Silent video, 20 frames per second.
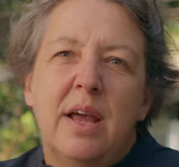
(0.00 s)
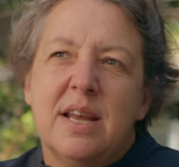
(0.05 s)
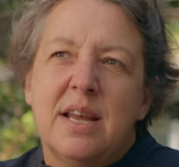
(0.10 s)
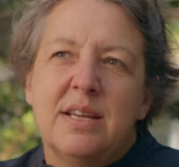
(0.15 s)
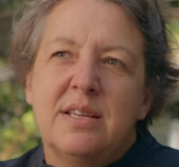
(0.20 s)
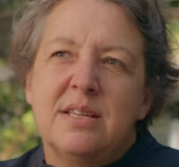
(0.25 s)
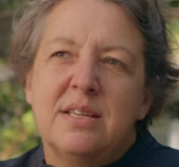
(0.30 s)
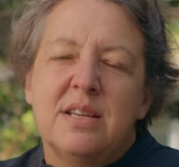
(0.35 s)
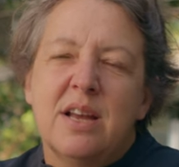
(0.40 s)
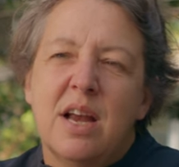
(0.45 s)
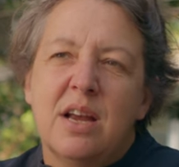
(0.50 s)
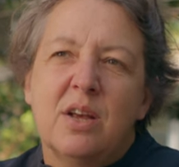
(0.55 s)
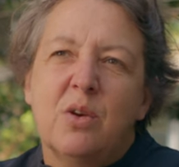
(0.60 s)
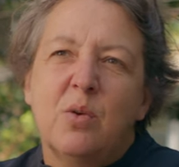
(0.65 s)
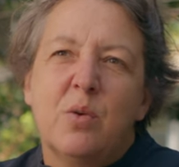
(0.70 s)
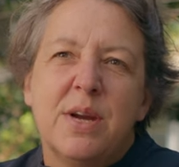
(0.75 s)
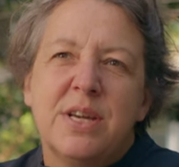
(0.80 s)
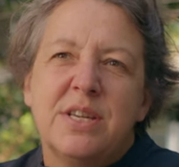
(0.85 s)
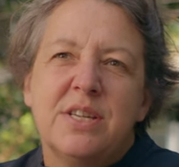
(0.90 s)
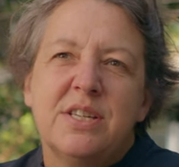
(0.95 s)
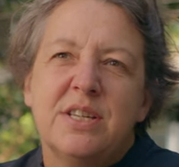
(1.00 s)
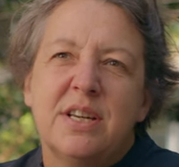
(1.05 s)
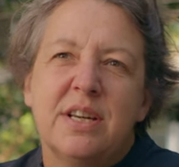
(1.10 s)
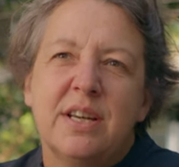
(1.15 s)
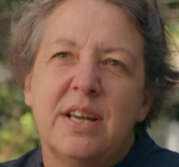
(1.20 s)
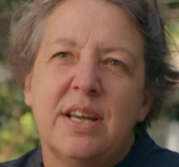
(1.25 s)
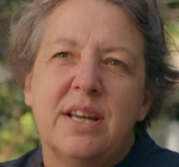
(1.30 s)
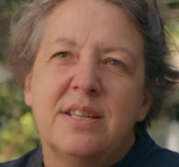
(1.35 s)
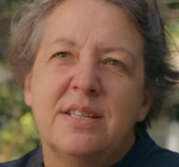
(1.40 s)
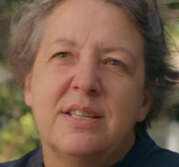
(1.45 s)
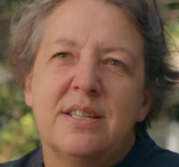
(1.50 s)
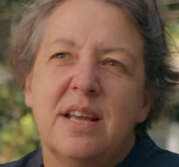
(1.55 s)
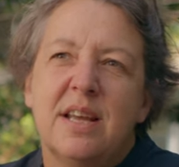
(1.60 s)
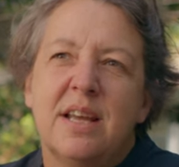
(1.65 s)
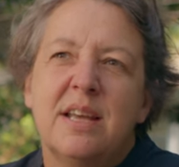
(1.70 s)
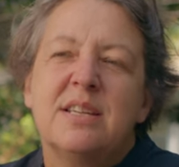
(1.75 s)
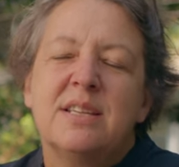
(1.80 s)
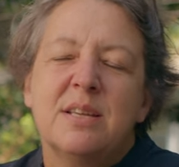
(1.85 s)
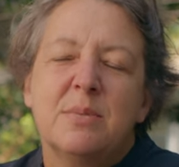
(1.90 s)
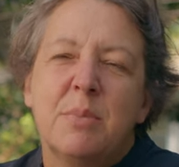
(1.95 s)
it's not a question, it's
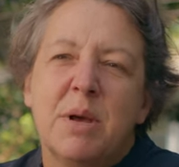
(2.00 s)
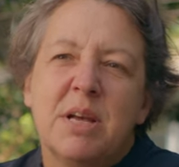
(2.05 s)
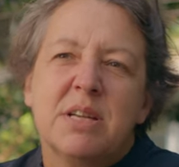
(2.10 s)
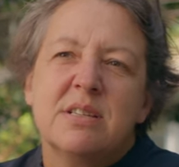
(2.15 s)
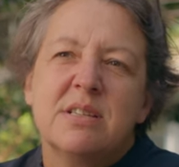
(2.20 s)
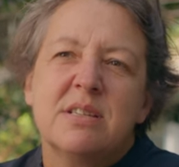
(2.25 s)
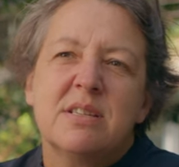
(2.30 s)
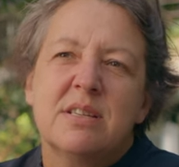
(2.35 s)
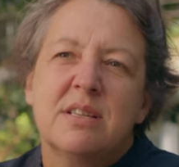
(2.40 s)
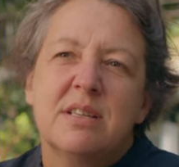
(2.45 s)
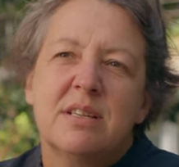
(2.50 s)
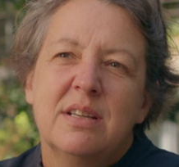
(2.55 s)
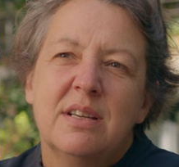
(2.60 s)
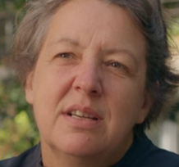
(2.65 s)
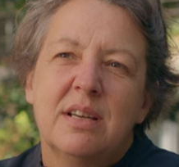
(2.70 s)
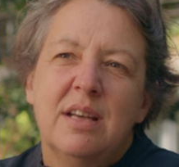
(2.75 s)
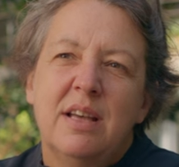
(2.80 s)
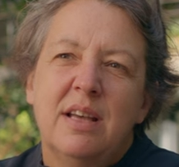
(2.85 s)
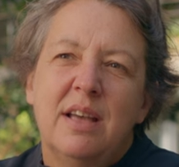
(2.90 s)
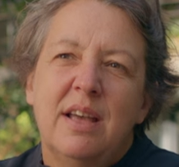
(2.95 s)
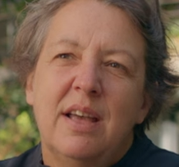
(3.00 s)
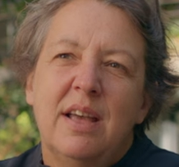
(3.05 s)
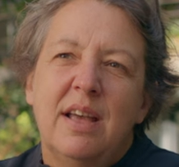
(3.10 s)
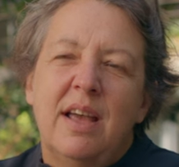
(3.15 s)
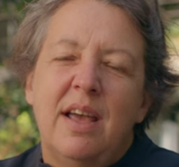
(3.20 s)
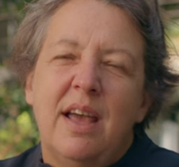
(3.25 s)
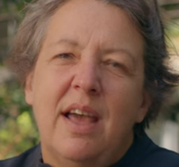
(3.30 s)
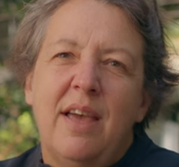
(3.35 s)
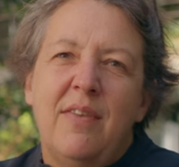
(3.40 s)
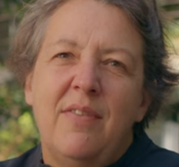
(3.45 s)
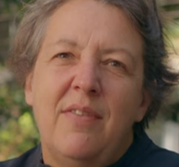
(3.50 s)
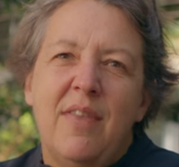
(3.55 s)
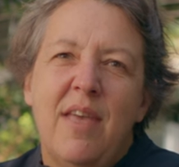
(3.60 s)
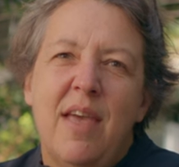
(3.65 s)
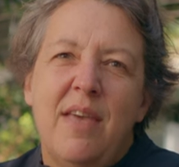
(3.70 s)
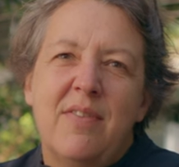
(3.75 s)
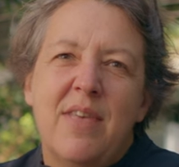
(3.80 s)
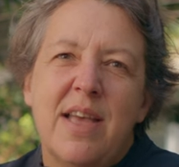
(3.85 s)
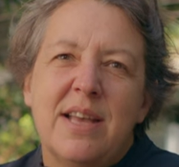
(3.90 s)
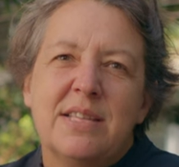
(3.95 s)
a must. And
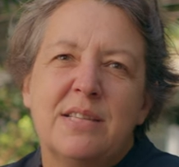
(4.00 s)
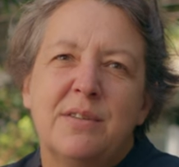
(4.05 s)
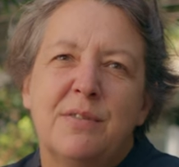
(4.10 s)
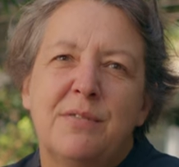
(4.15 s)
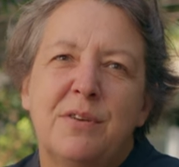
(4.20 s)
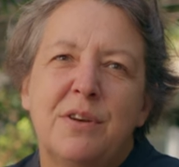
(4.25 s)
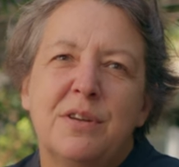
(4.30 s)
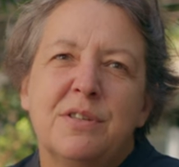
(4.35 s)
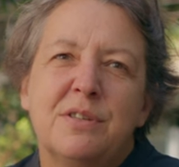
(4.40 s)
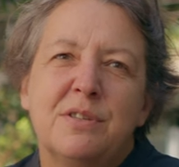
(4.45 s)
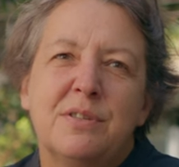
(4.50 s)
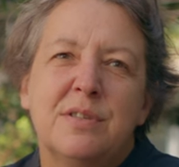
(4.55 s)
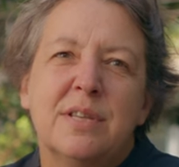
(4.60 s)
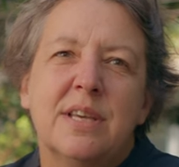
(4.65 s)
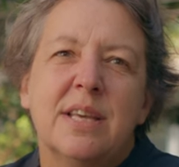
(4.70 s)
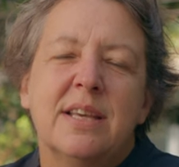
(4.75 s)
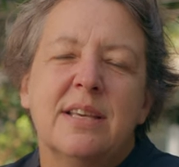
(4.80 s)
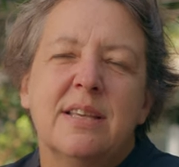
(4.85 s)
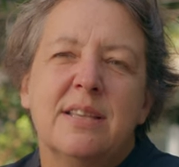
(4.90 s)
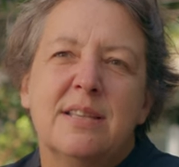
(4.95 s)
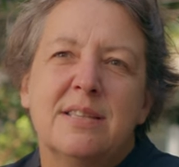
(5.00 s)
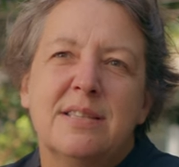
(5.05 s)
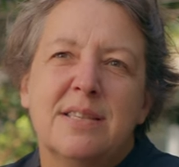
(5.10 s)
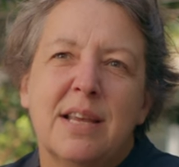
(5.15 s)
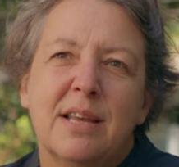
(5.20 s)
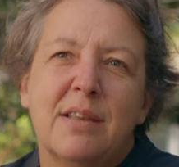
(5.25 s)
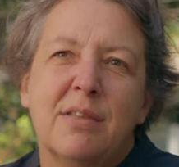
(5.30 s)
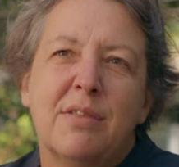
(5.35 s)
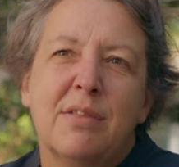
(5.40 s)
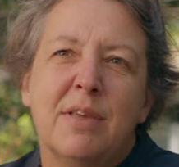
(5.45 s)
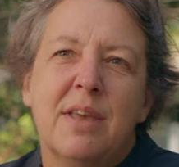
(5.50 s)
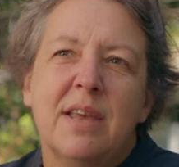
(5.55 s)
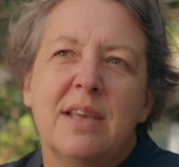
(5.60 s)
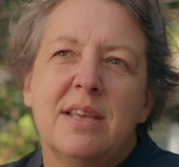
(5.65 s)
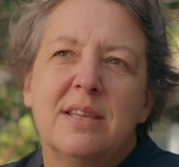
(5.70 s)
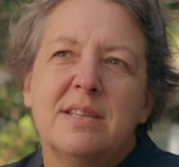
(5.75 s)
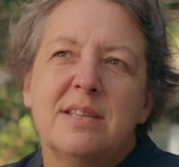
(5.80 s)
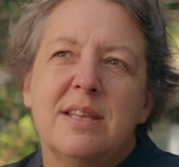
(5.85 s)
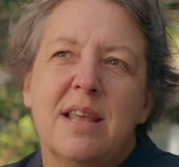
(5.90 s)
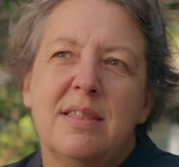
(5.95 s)
that's the first thing. The second thing
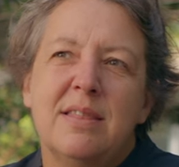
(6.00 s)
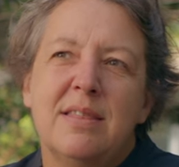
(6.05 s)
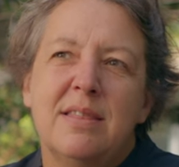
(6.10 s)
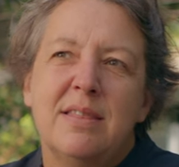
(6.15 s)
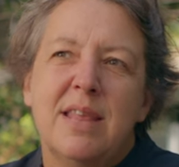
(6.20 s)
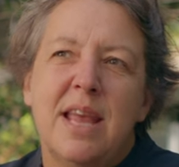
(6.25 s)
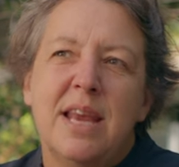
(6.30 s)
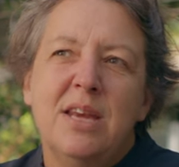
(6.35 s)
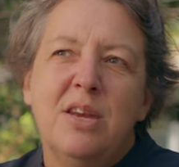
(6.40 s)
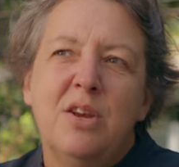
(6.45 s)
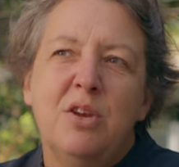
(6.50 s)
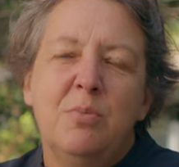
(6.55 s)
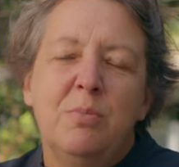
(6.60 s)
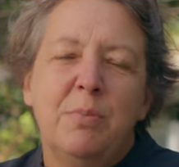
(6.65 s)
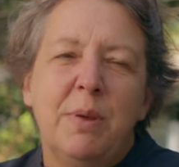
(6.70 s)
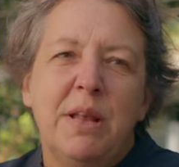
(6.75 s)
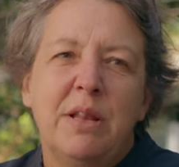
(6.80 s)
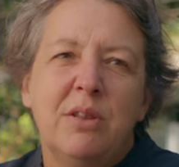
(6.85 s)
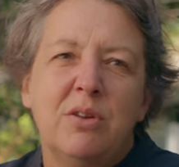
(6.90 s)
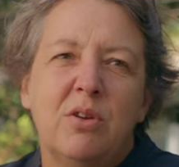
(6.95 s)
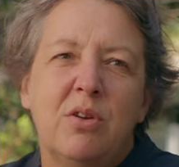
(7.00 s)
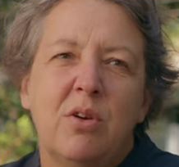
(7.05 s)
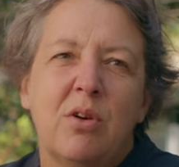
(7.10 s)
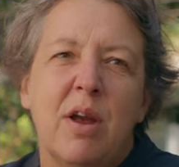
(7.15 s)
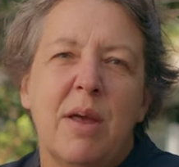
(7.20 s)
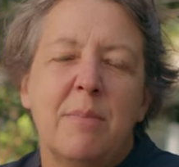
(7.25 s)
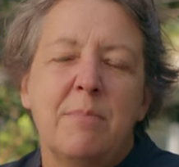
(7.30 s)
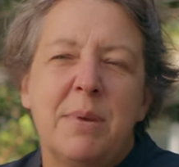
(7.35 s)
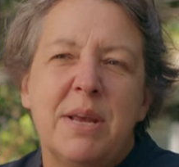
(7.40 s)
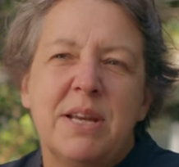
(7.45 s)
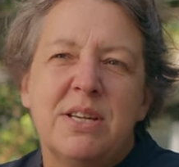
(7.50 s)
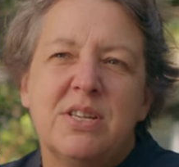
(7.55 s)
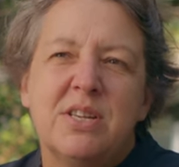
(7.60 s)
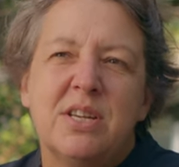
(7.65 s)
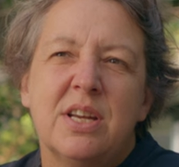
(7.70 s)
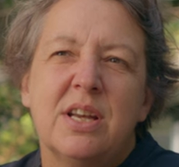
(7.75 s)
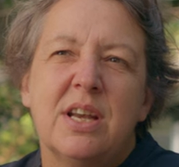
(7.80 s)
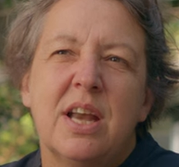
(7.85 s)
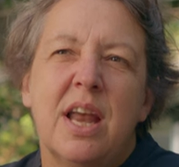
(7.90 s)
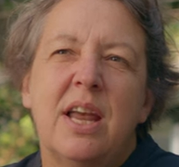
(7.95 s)
is that then you build your
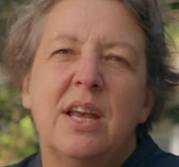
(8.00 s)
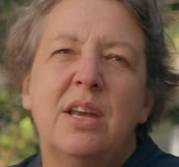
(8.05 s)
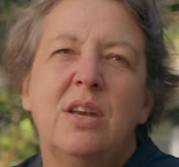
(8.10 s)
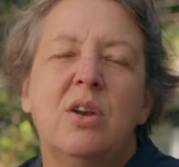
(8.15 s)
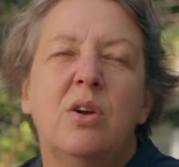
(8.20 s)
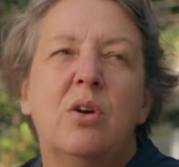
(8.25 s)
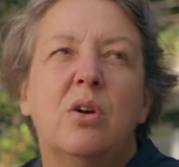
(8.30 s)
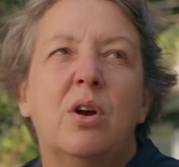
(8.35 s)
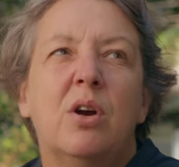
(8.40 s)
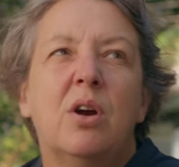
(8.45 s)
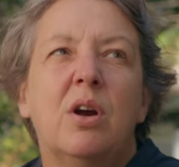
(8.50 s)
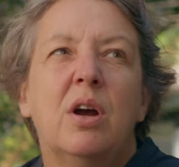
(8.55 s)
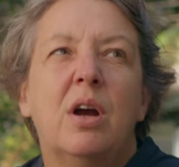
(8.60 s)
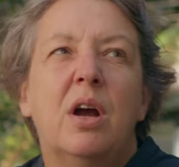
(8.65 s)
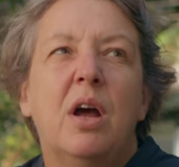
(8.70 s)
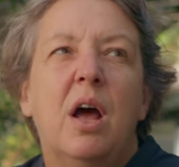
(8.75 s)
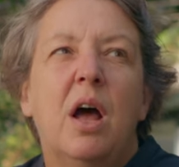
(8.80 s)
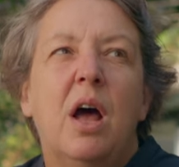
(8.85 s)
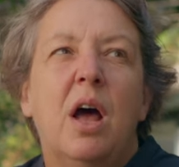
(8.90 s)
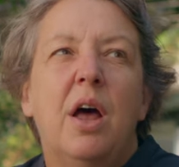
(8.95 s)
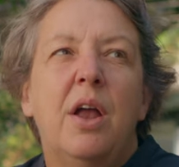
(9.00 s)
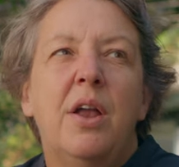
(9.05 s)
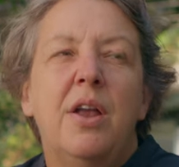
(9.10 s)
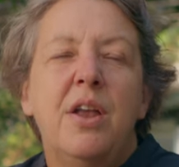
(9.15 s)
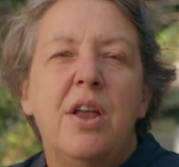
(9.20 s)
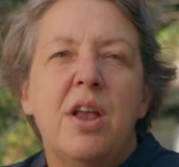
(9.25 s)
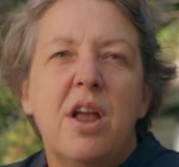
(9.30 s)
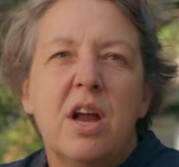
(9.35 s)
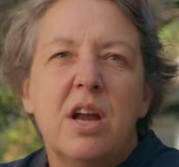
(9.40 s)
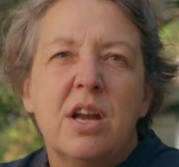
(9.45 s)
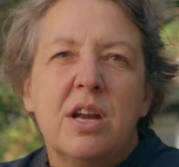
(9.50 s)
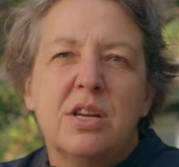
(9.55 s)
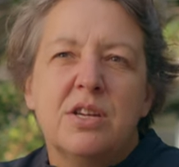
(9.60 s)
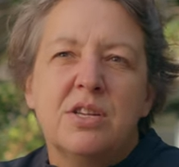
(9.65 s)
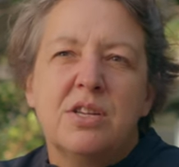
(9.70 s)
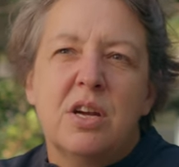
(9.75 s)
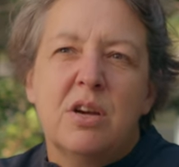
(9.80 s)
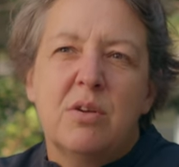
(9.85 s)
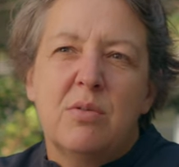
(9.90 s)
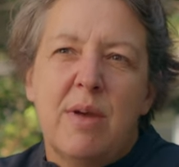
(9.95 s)
ambition and your
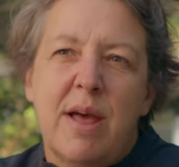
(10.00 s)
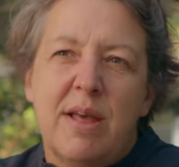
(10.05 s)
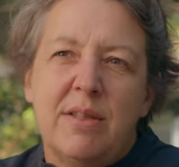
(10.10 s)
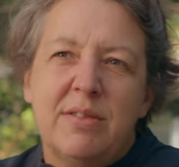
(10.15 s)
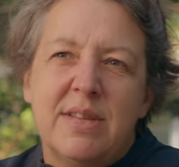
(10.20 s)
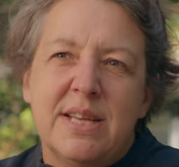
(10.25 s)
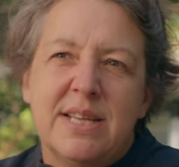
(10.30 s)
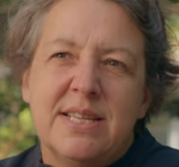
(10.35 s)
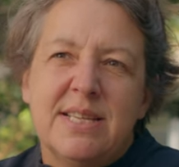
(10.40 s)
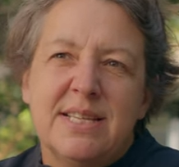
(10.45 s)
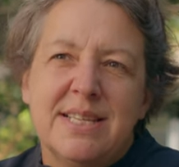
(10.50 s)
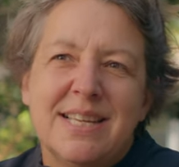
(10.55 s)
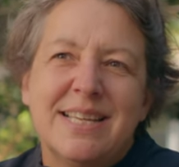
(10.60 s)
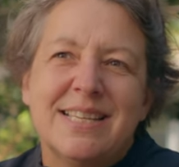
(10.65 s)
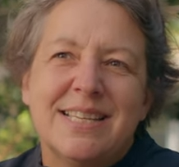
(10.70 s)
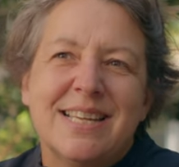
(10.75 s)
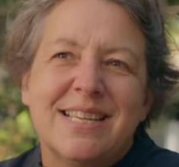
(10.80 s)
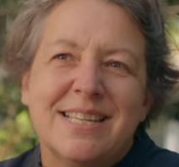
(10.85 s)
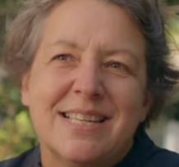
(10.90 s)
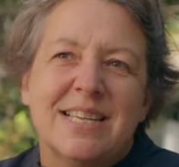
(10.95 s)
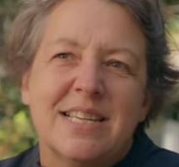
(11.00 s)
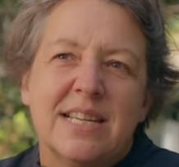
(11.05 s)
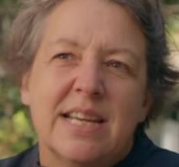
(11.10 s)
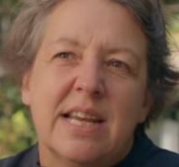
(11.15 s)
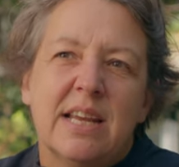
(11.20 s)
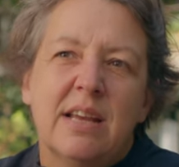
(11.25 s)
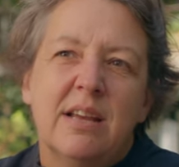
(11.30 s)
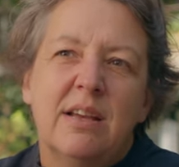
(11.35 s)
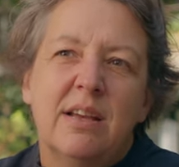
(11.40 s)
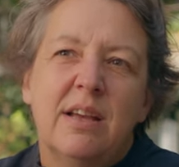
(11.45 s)
knowledge around this necessity.